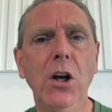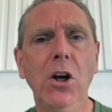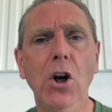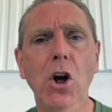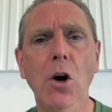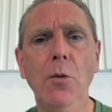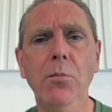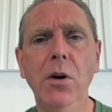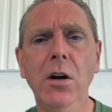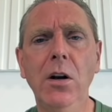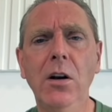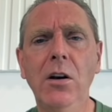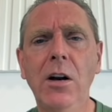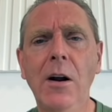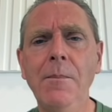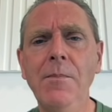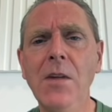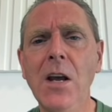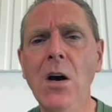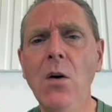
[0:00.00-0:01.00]
the updated
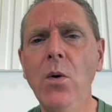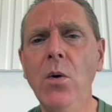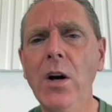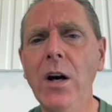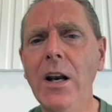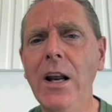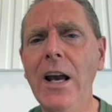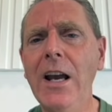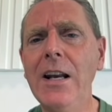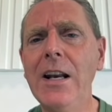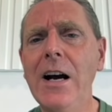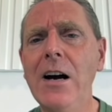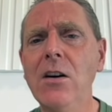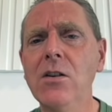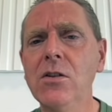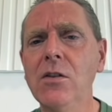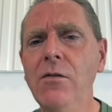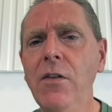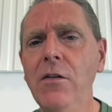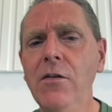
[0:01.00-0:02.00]
time. We've got 8
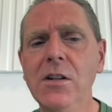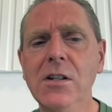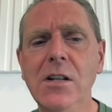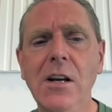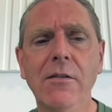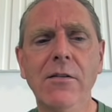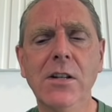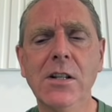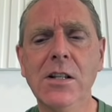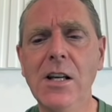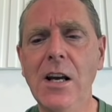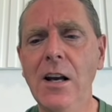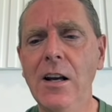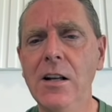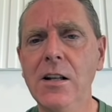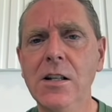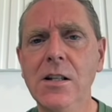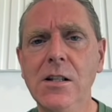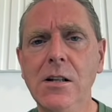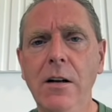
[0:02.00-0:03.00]
hours and
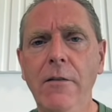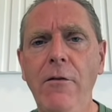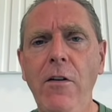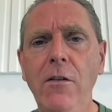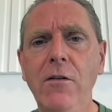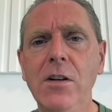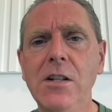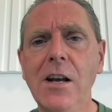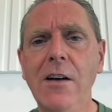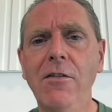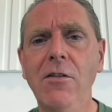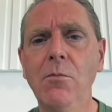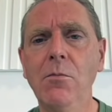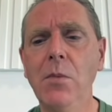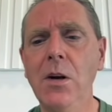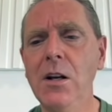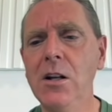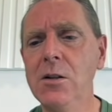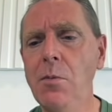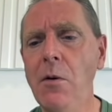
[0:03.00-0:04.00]
57
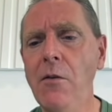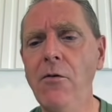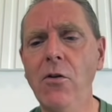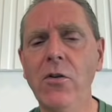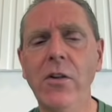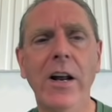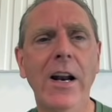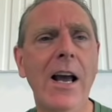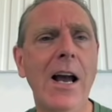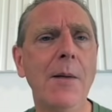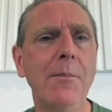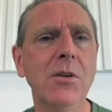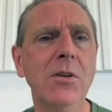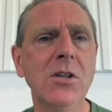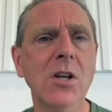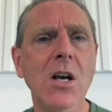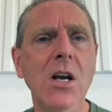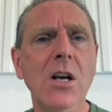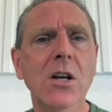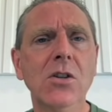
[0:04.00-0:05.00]
minutes before that happens.
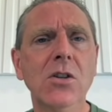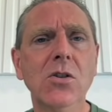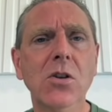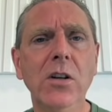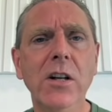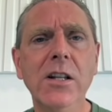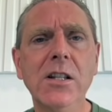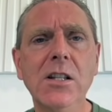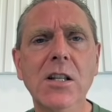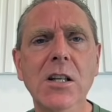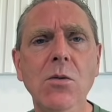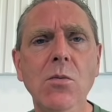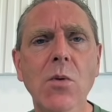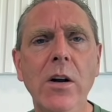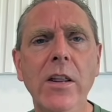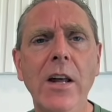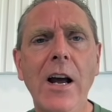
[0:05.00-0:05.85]
So let's see where that